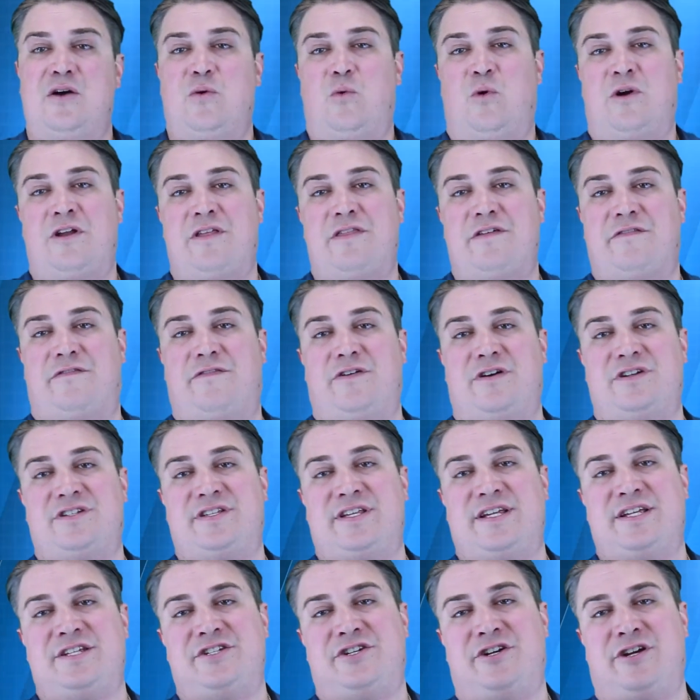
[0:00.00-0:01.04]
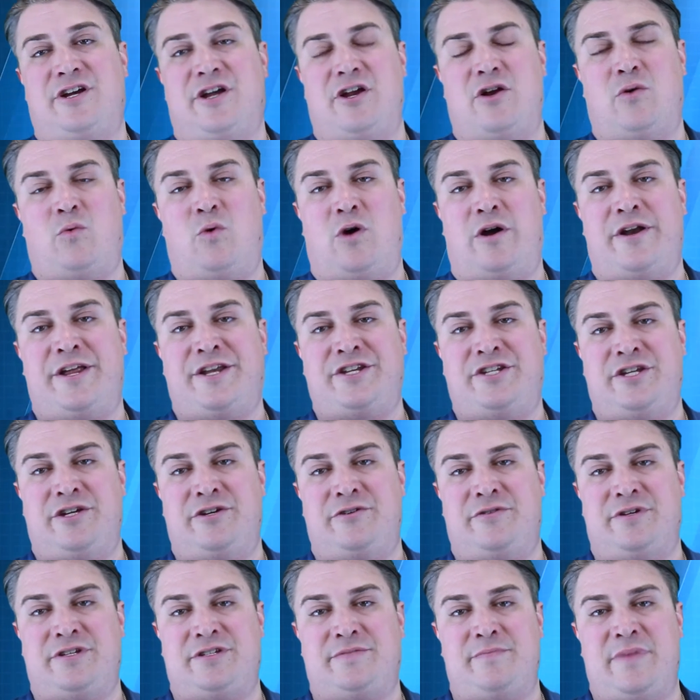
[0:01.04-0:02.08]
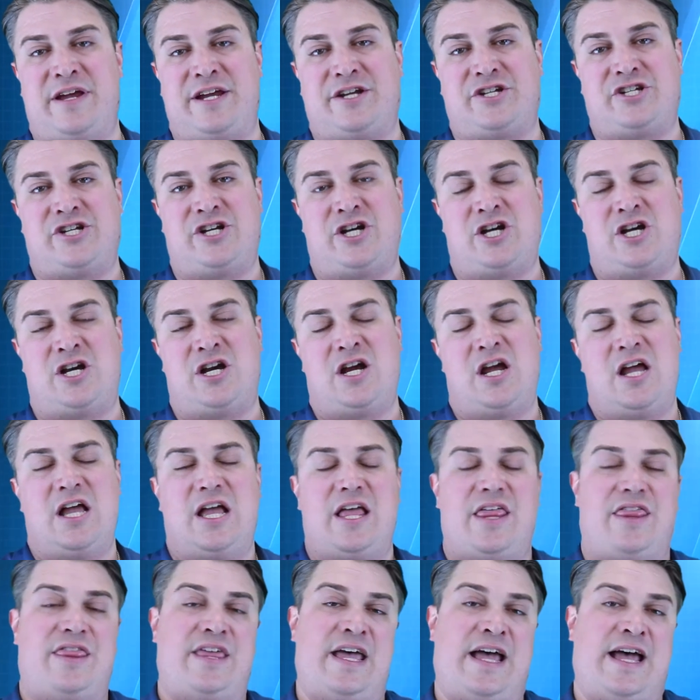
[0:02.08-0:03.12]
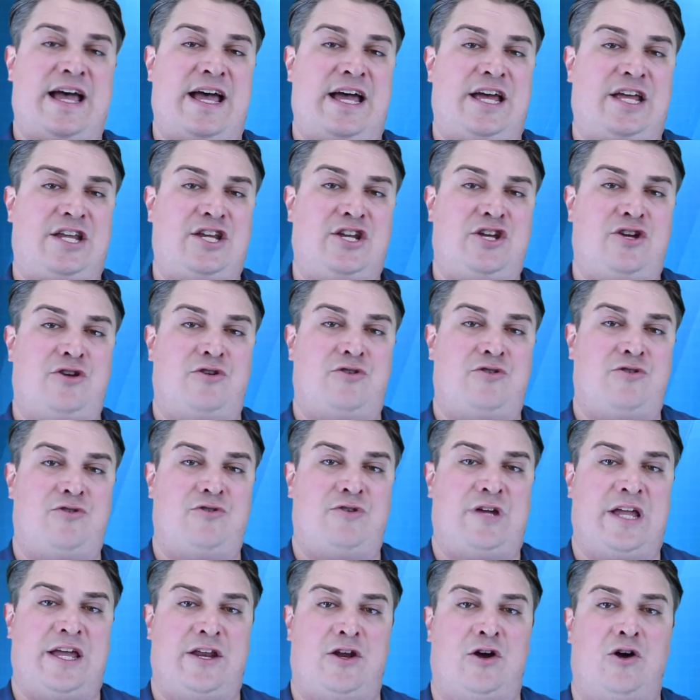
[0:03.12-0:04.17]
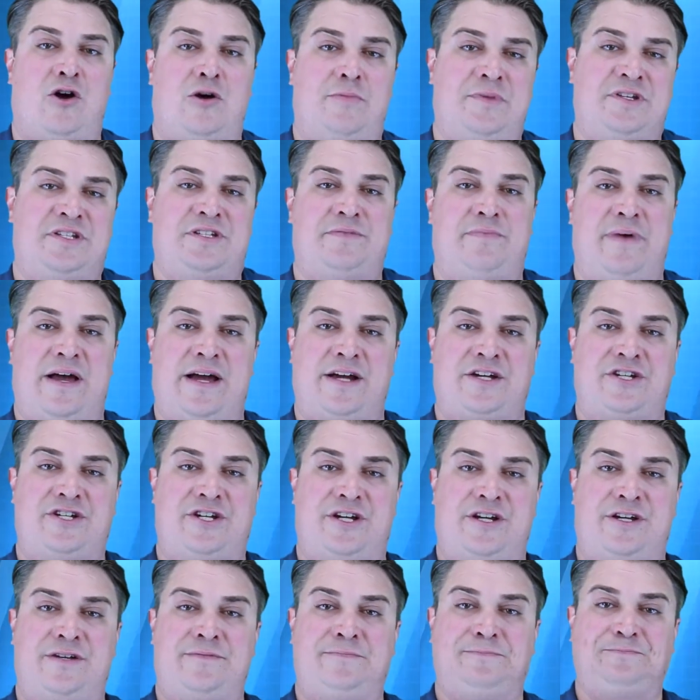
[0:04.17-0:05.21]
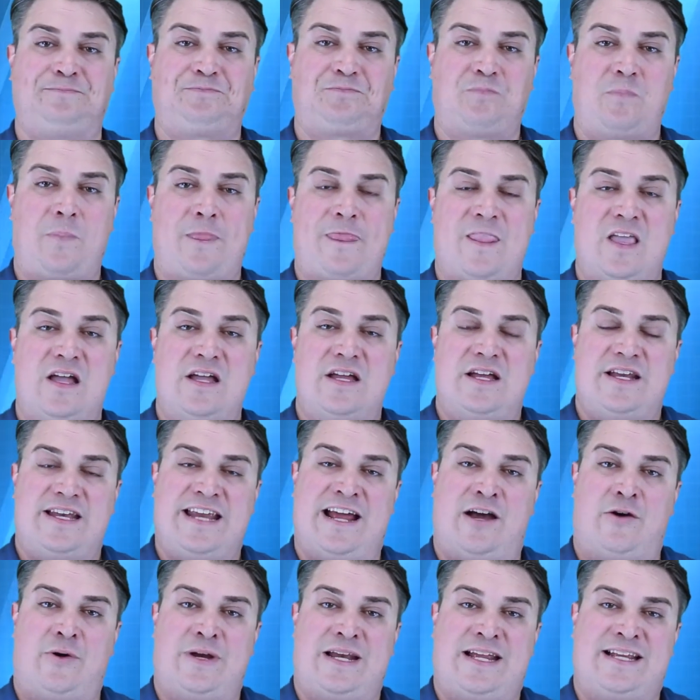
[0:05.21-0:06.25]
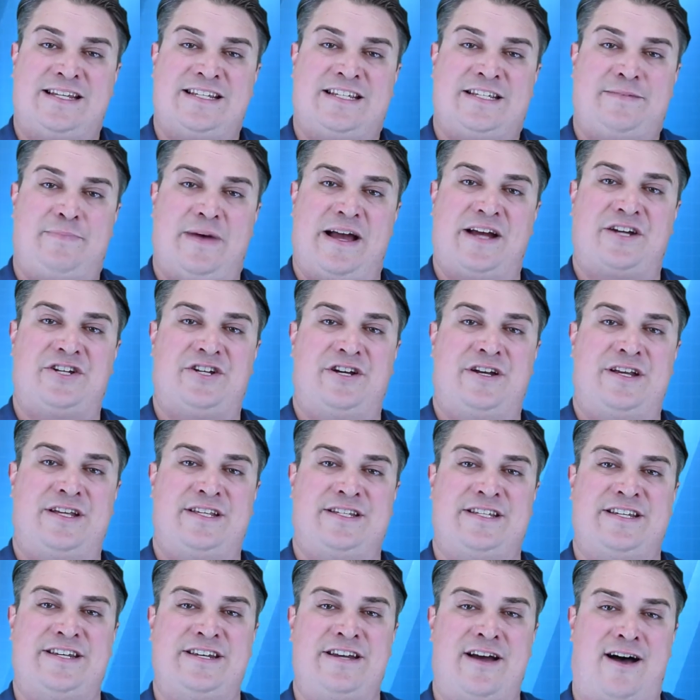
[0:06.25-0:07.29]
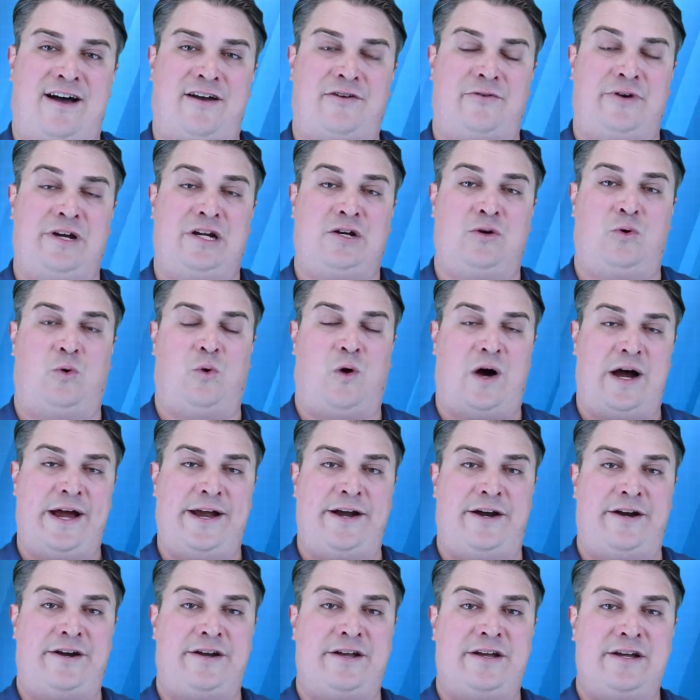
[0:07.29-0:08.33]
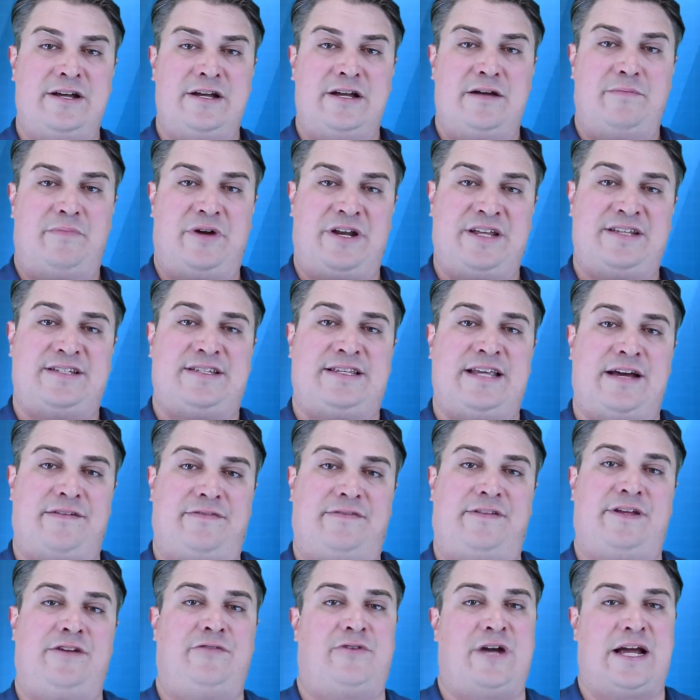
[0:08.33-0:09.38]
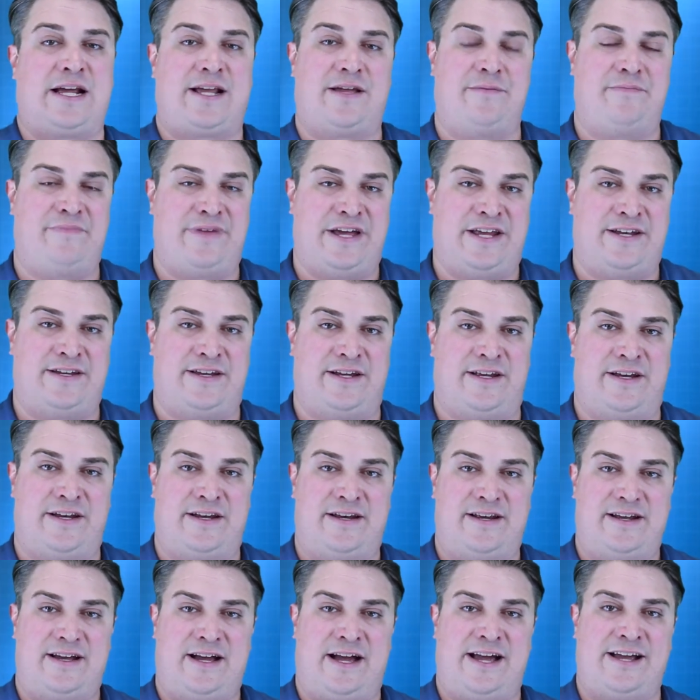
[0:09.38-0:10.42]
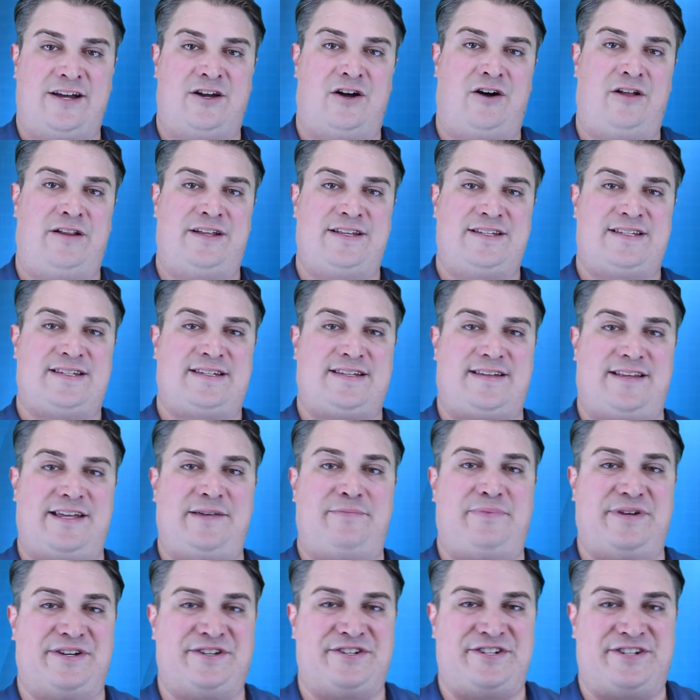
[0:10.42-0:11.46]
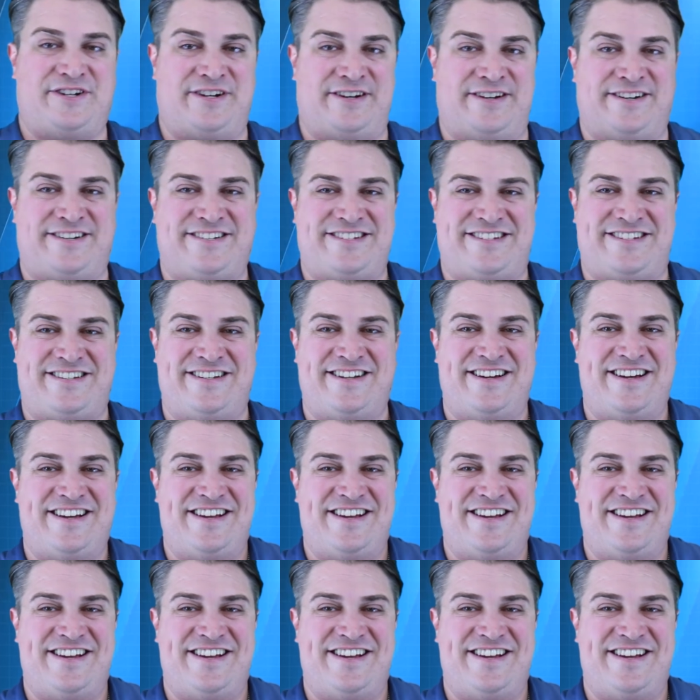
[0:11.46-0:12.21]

One of the first things you're going to want to do is make sure that you get a home inspection. Now, an inspection is not required, but is definitely recommended. I call it sleep insurance.